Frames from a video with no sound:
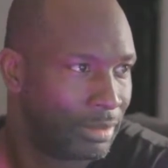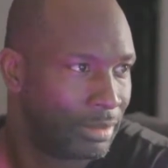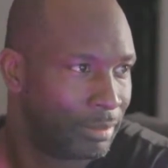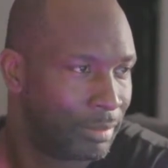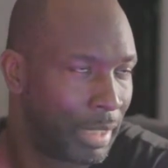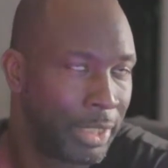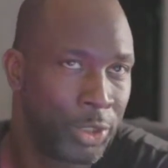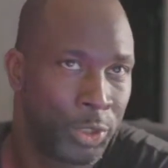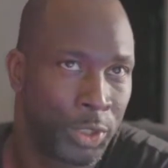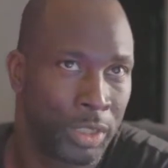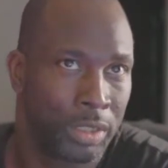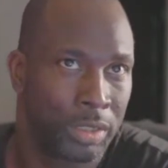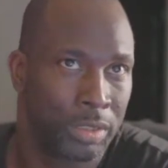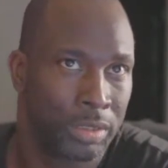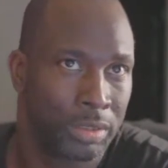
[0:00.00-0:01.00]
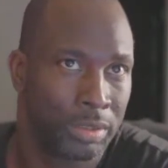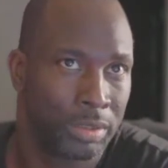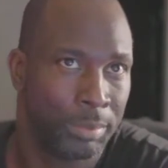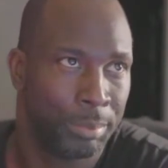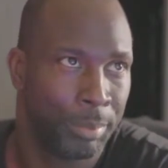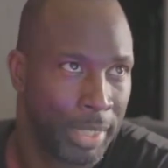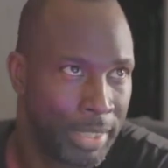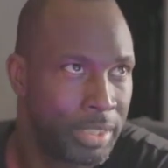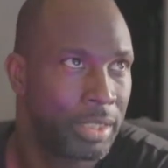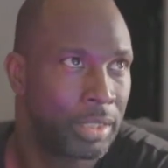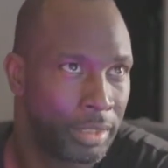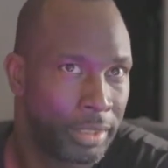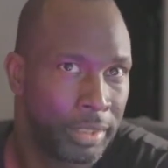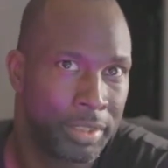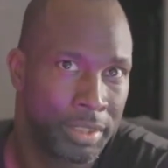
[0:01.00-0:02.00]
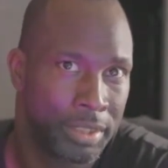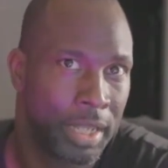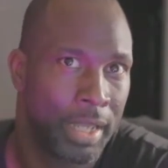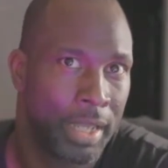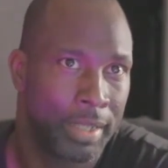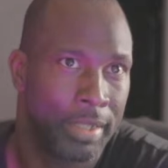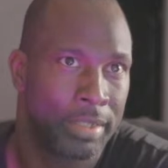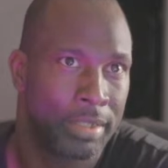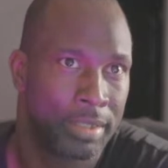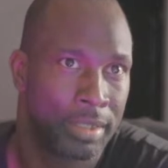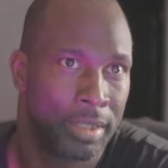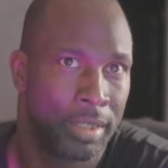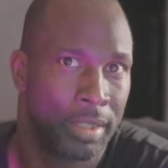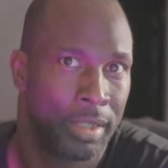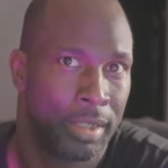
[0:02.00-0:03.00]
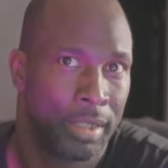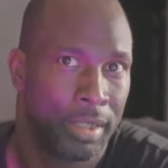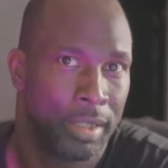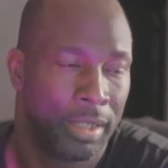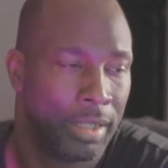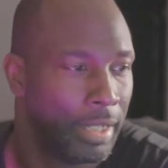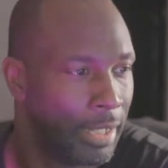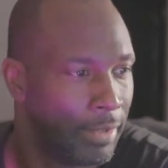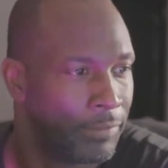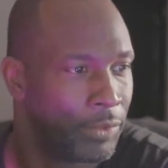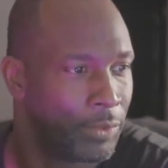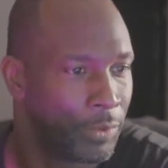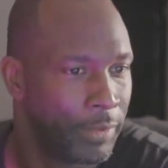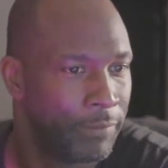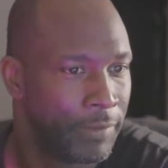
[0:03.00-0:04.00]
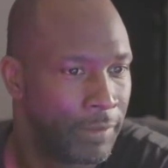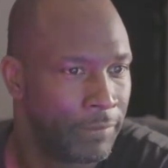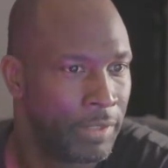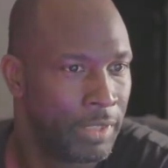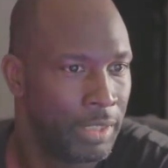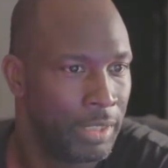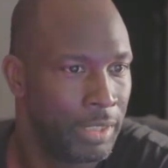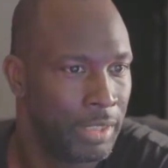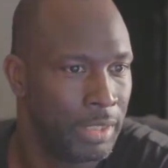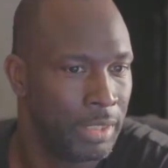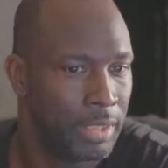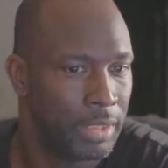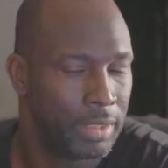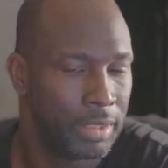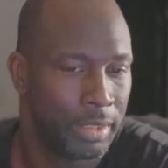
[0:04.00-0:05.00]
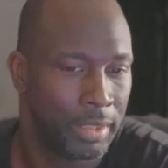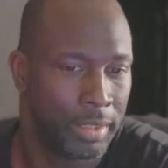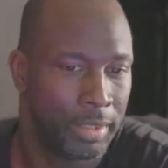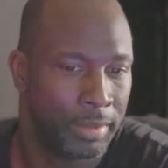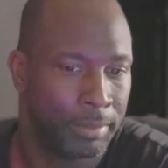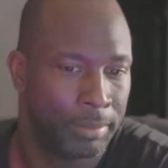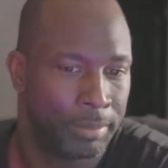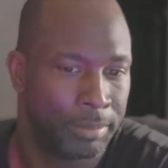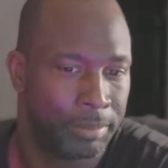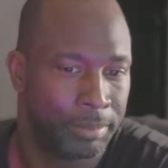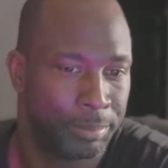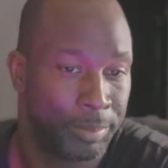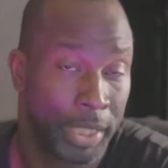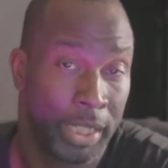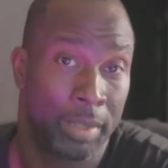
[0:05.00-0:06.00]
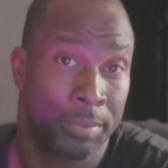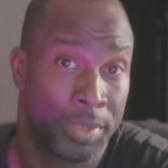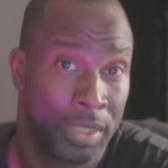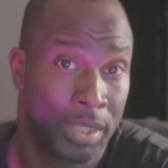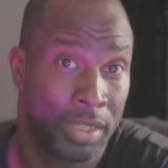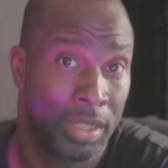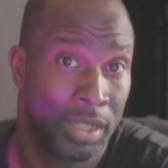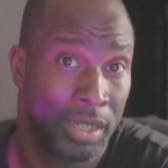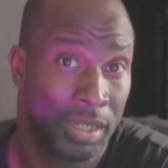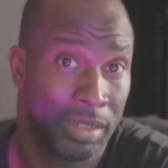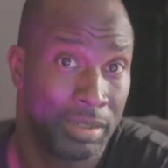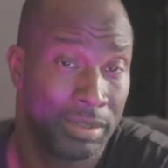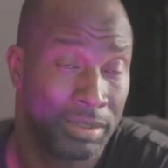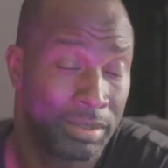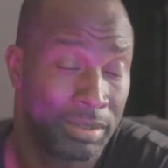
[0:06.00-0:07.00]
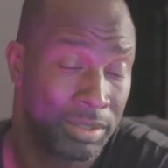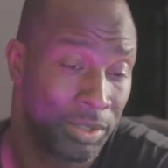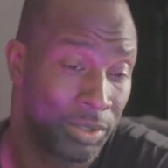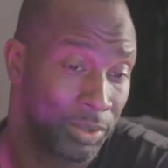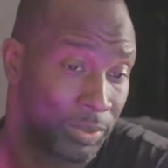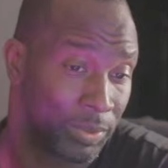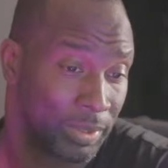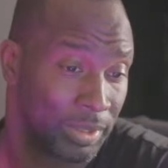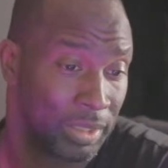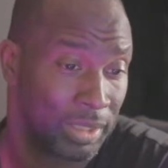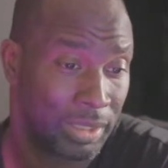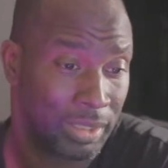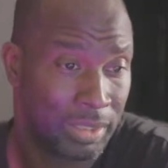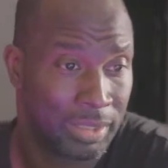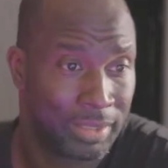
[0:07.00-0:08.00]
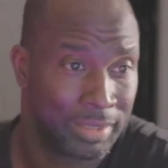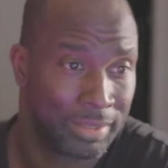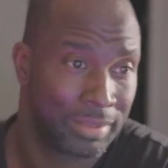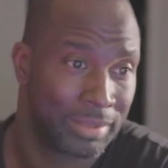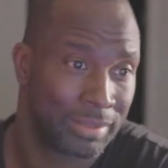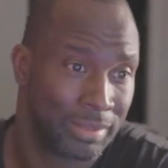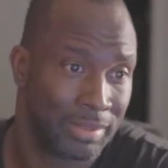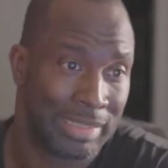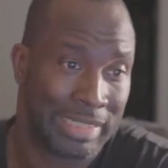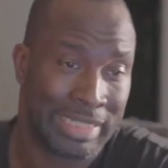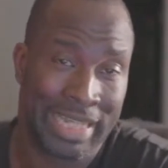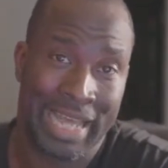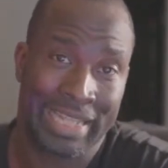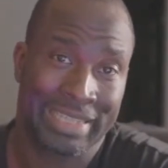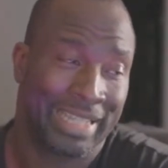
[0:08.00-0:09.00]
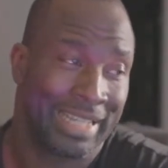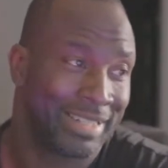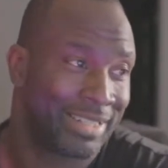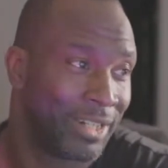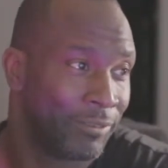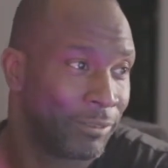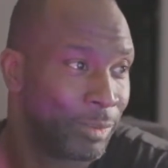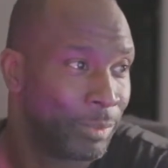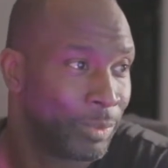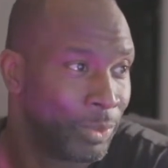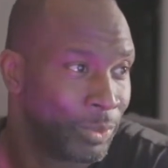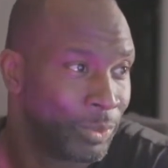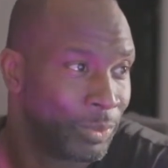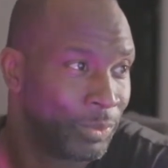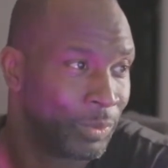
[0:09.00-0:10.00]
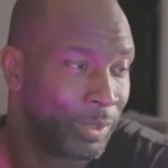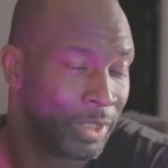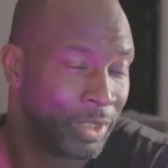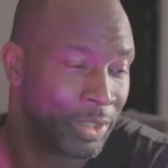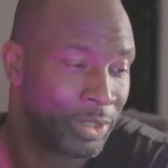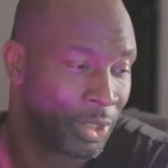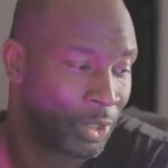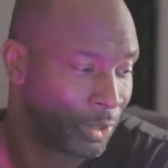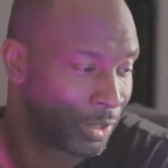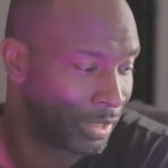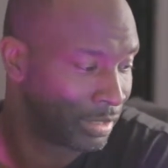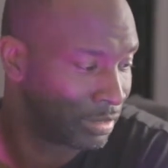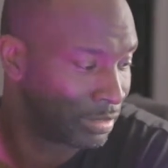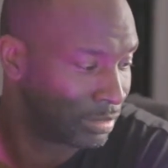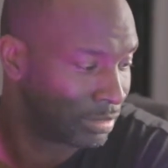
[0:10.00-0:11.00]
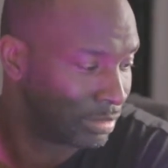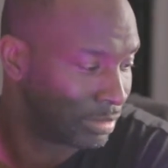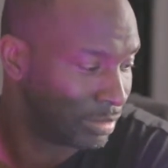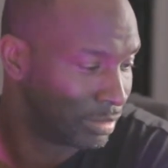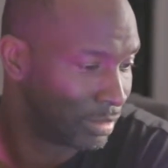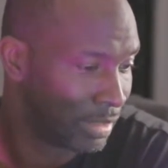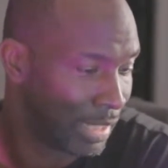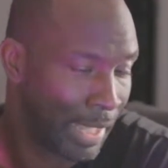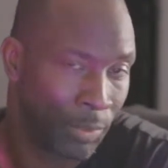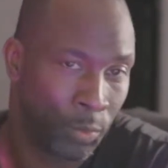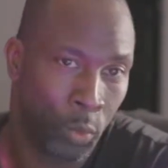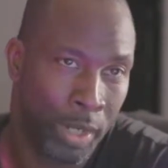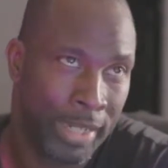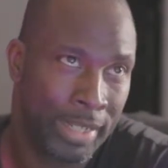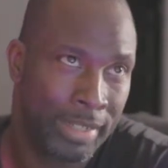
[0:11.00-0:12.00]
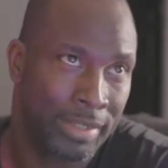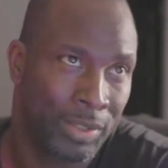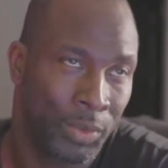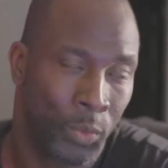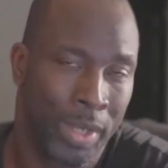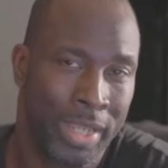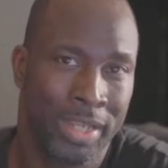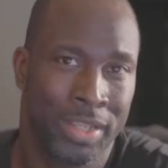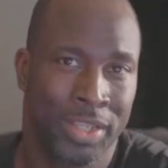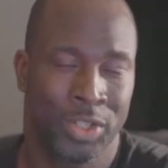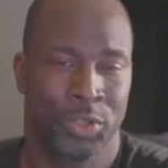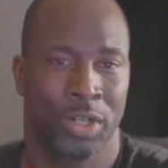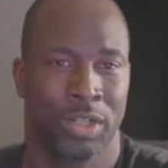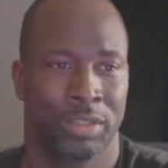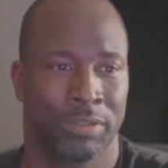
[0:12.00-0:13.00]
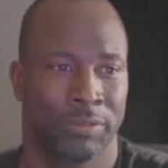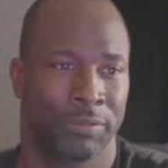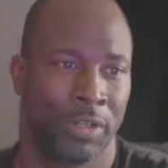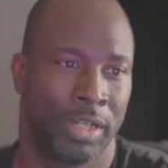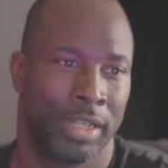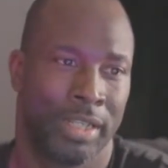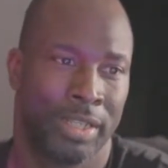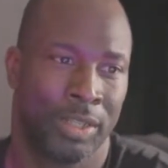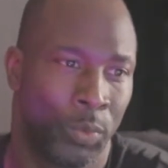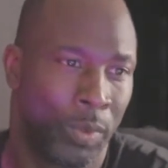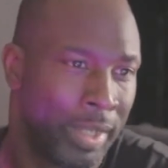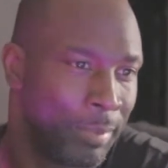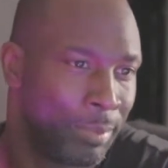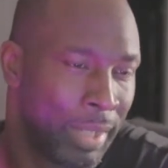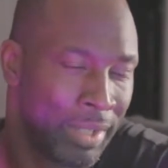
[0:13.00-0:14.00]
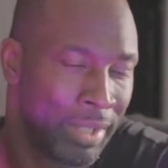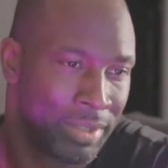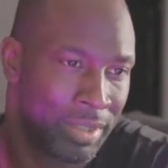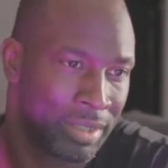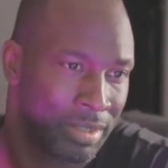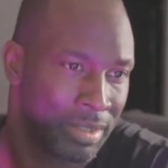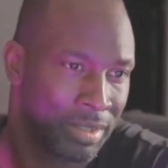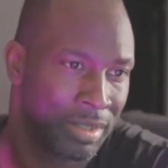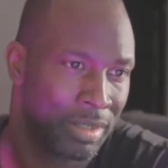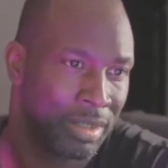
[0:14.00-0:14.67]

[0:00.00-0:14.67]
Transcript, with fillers: My truck basically just has a F three fifty um, pickup seat in it, so not that comfortable when you're talking that weight, the weight of the truck, the front end, the way it bounces.